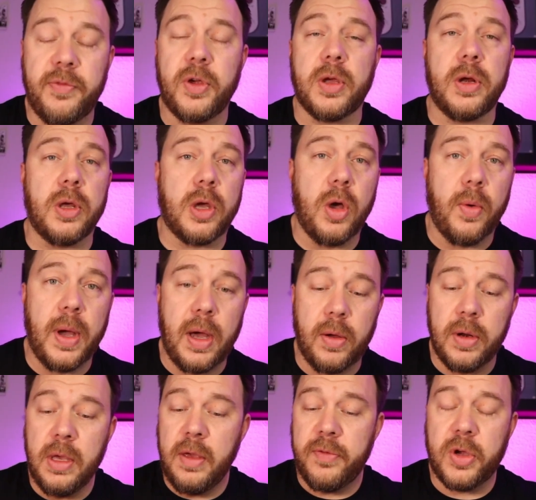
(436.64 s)
you're going to go out.
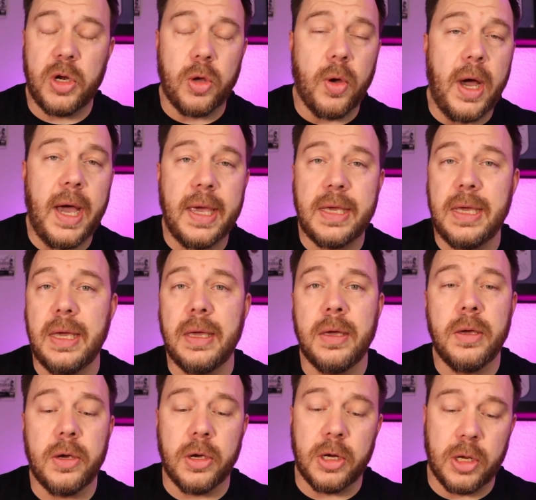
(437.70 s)
If you're going to go hiking,
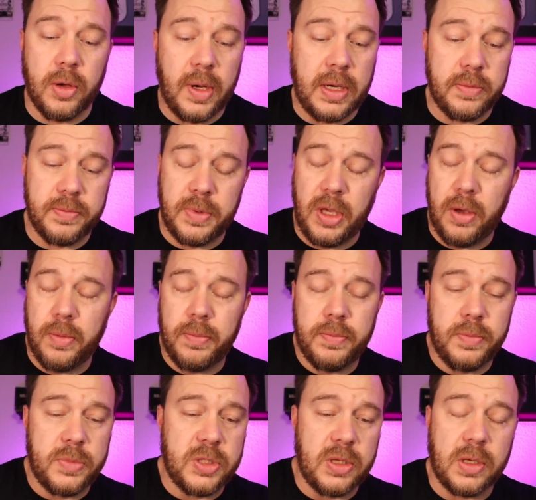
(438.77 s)
you're going to go out, you know,
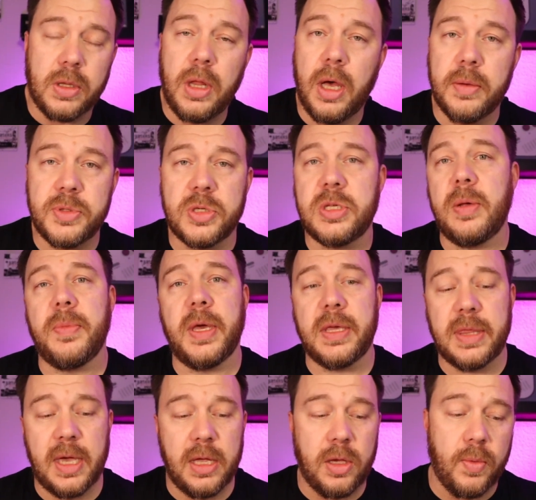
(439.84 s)
to the clubs or something like
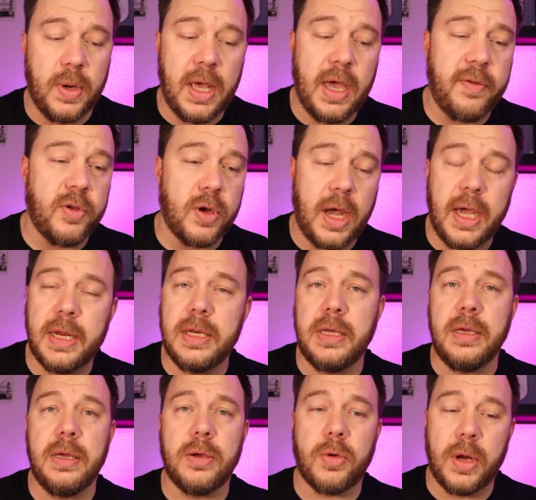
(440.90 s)
that. You want to have your
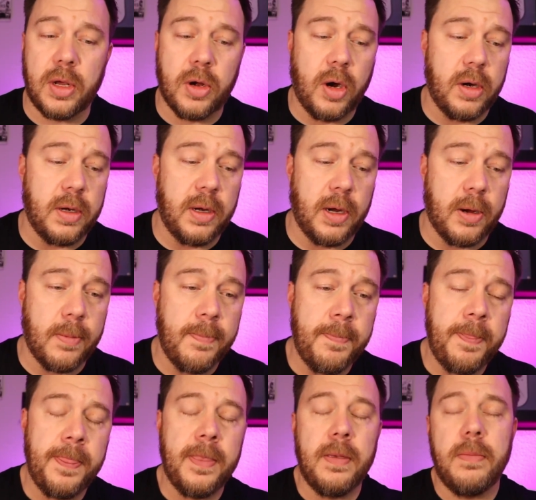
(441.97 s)
ID, credit card in here.
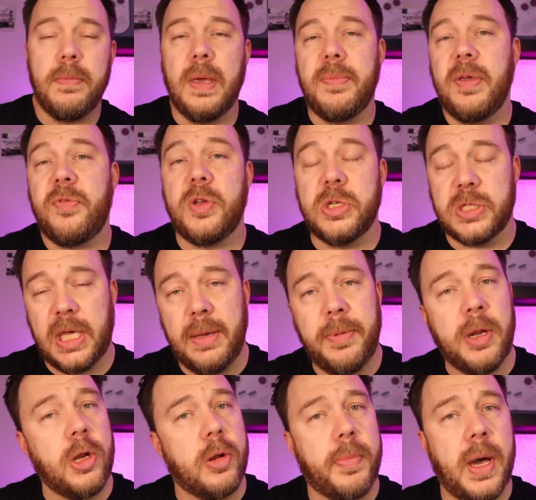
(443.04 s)
Maybe if you just keep
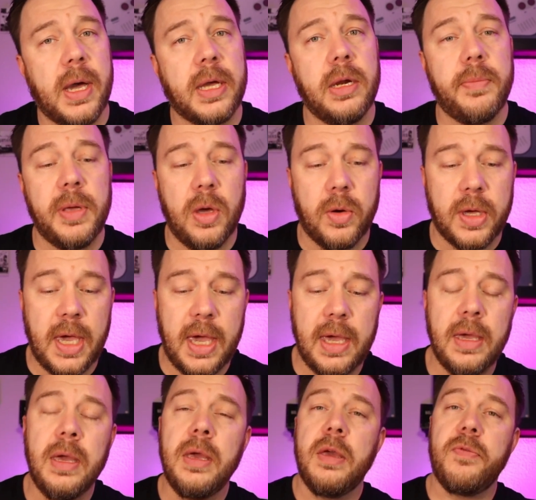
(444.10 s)
it in your pocket, it'd be okay.
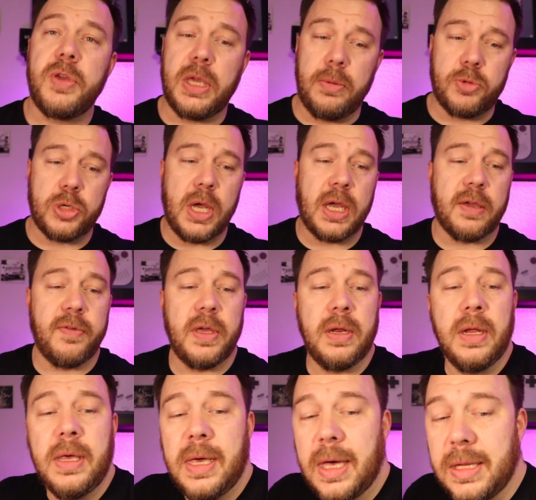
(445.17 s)
If you keep track of it,
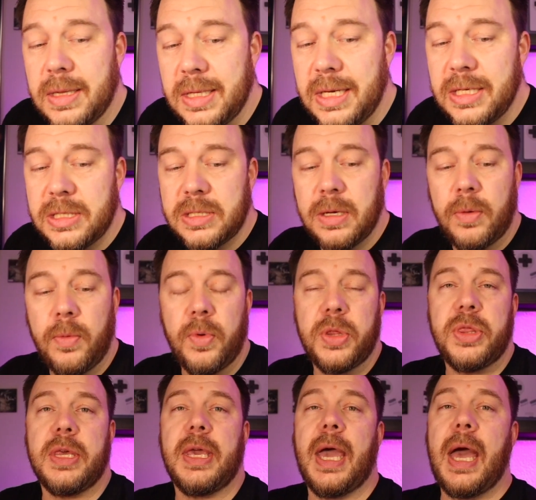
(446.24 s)
at least with
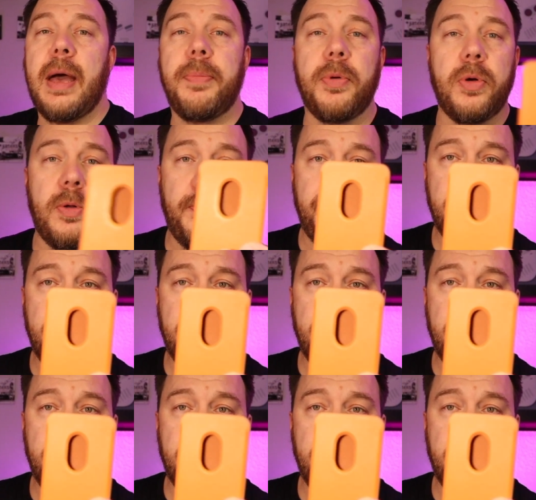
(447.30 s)
the Apple